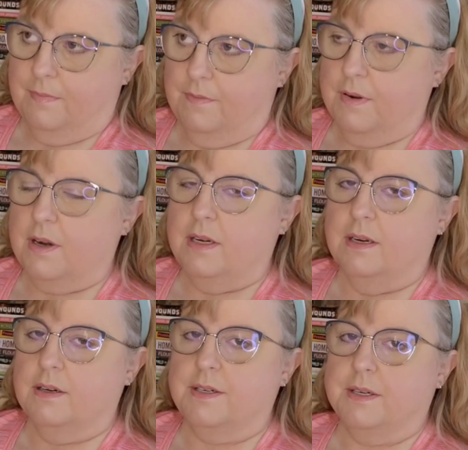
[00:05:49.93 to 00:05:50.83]
very
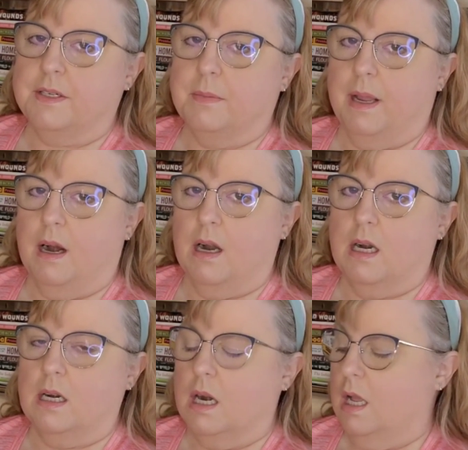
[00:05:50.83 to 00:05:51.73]
near and dear to my
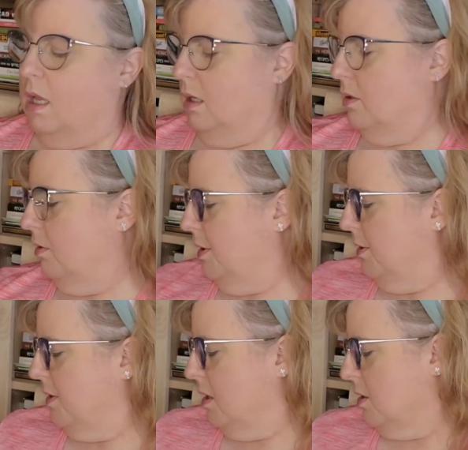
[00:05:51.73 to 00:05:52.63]
heart. So
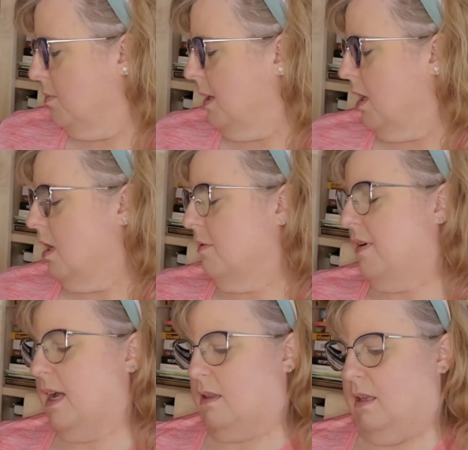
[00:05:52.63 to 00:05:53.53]
near and dear to my heart, in
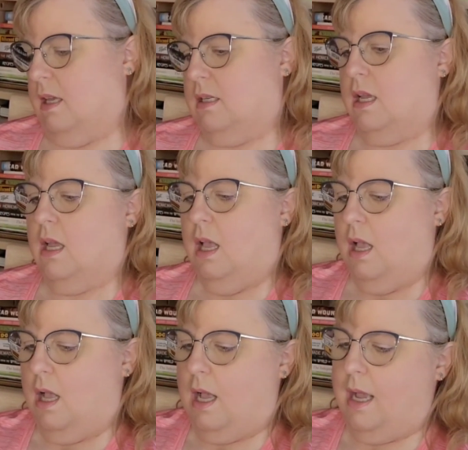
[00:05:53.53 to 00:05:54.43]
fact, that
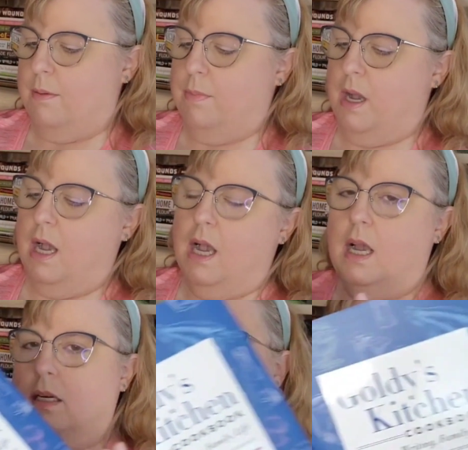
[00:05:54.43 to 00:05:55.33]
I
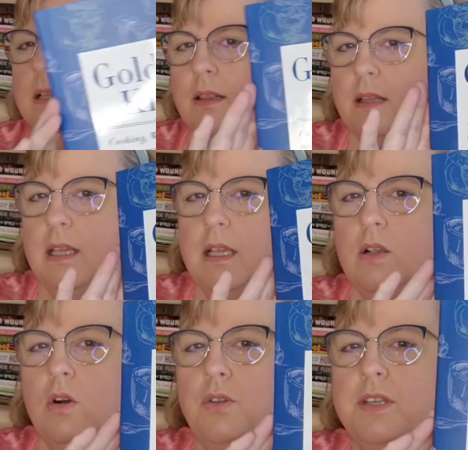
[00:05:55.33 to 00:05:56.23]
bought the
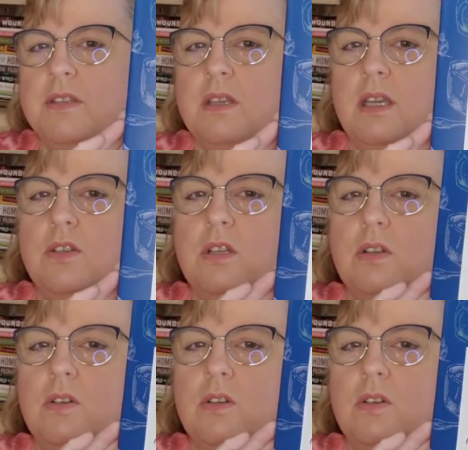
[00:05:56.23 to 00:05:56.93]
Goldie's Kitchen